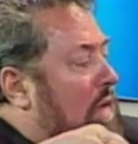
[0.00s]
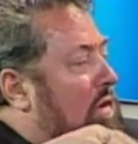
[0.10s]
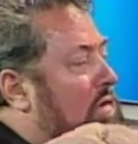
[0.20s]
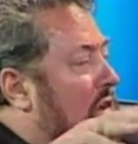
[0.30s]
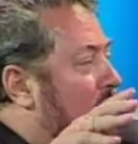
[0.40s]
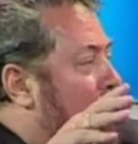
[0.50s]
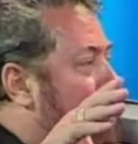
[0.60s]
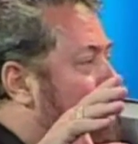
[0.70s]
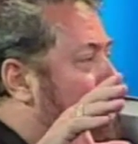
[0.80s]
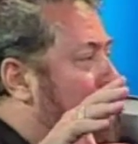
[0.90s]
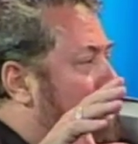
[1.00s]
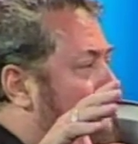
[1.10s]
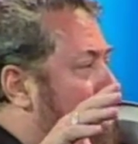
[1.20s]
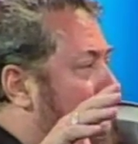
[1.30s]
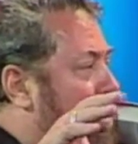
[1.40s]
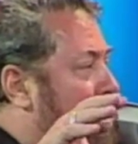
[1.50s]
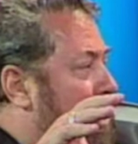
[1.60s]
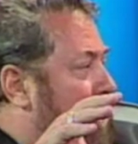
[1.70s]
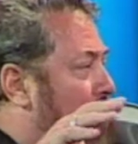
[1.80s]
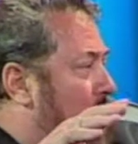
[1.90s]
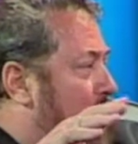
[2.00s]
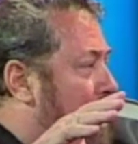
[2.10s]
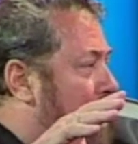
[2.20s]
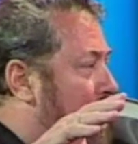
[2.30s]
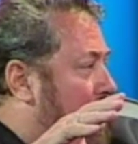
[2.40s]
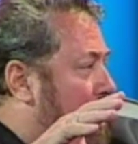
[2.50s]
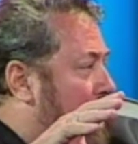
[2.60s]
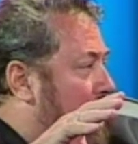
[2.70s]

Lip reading: And this has a mirror in my mind to VoIP in a way.